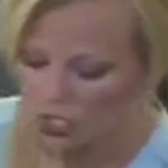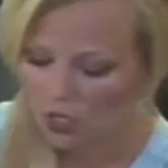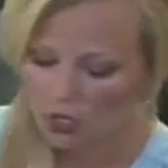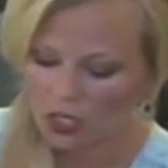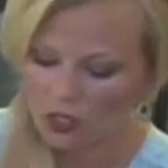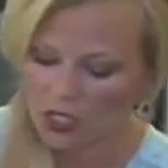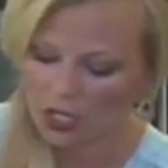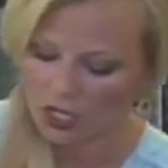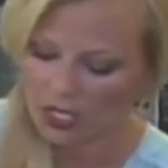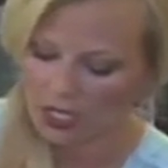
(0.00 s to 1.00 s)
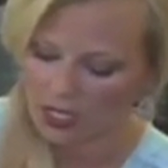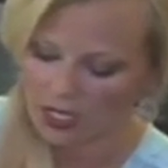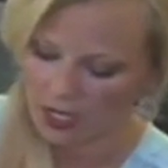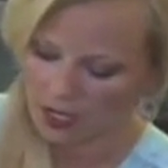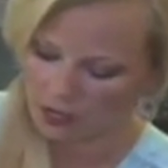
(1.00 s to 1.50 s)
to cook your turkey.
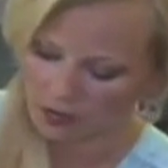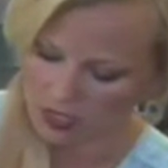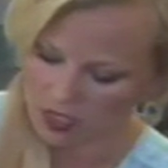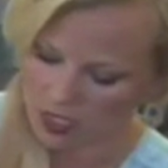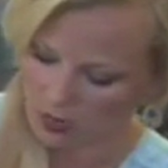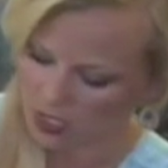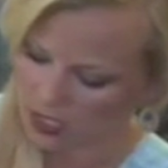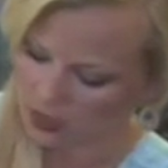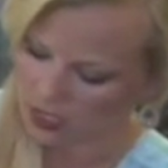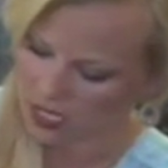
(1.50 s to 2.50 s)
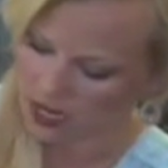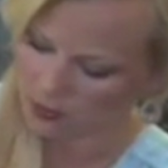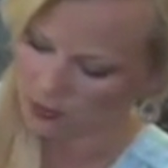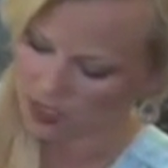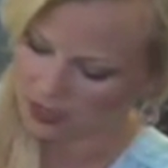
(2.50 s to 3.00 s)
I'll just do it another
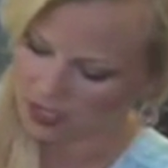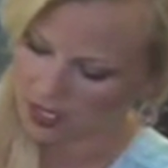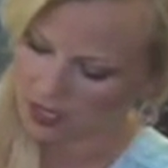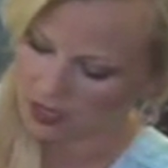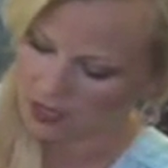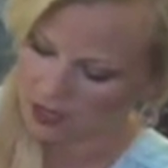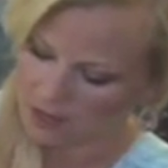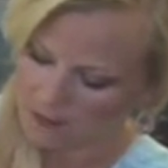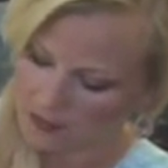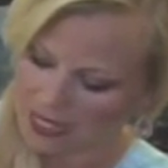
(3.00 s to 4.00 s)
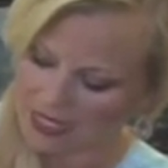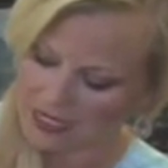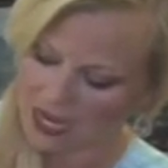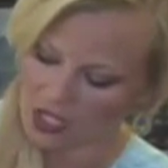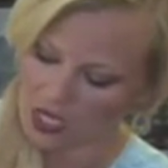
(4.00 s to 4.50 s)
time right there. That's
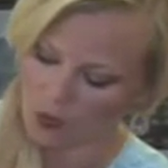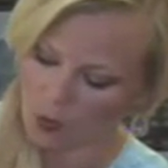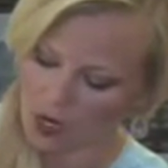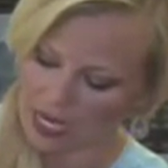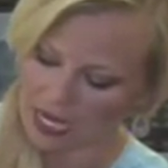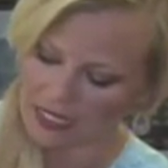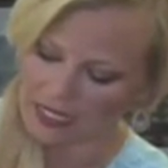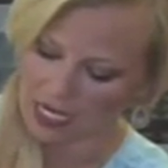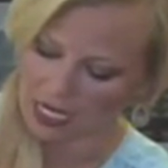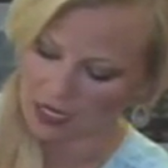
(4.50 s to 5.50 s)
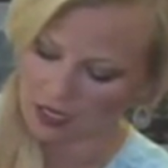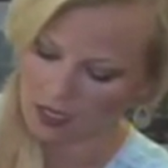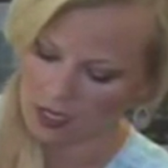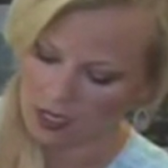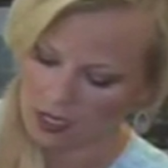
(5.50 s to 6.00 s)
actually at 118.
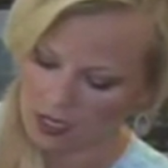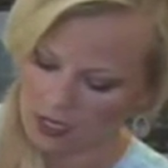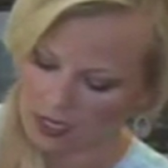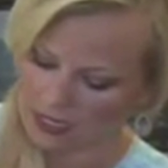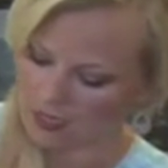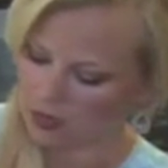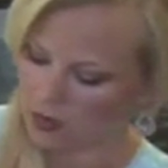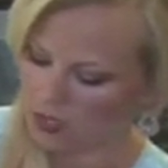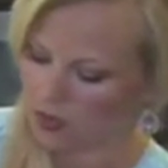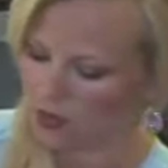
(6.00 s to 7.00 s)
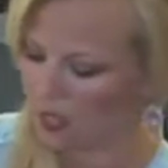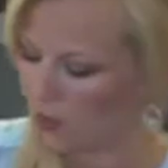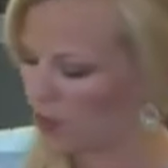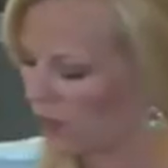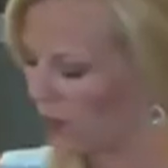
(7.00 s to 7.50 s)
That's also a thick
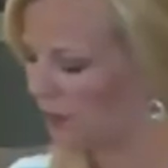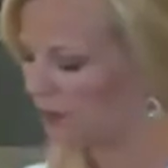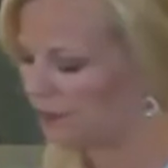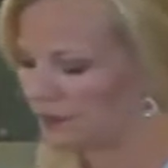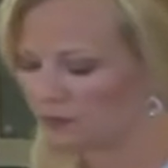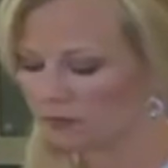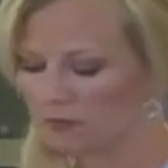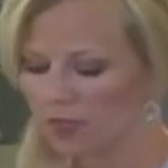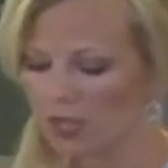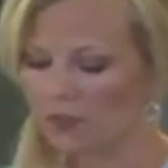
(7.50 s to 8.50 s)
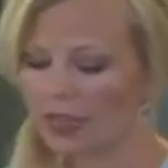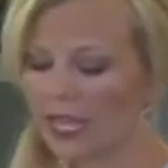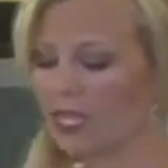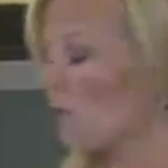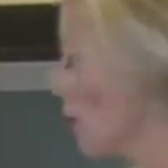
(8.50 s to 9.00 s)
part of the
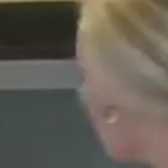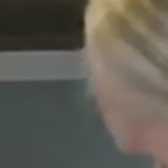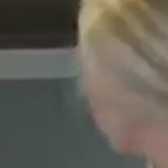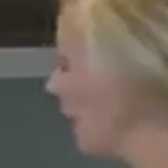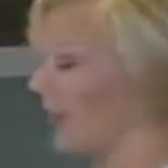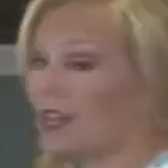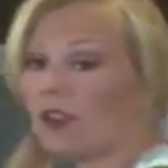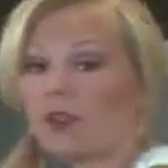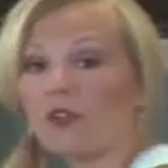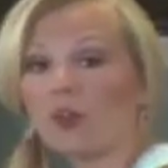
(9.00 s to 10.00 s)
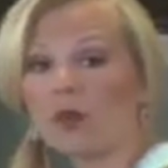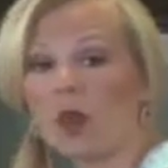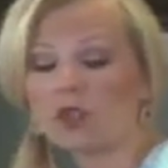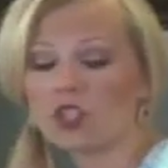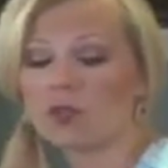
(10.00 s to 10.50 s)
leg. You want to cook any of your
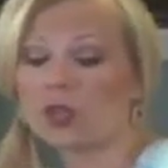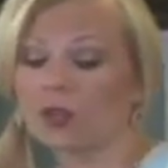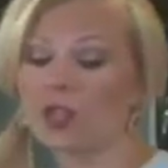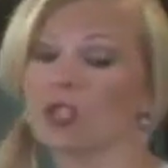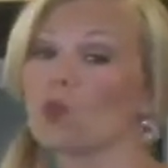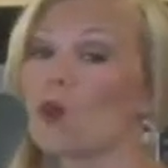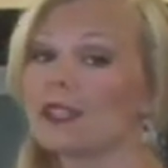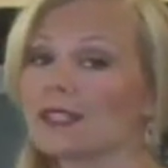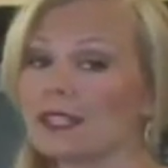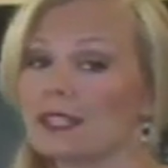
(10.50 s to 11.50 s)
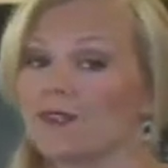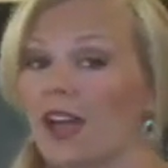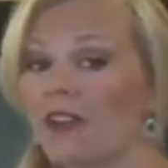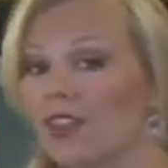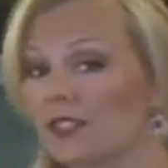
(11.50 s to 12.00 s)
poultry, you want to cook it to
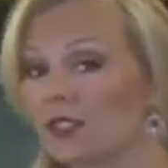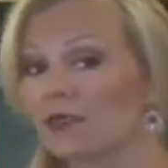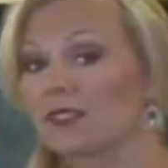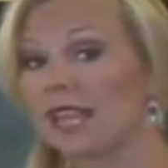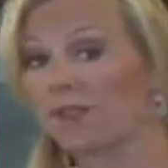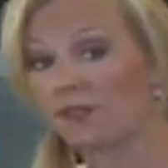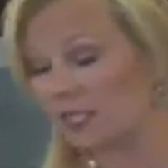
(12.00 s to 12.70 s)
165. That's a safe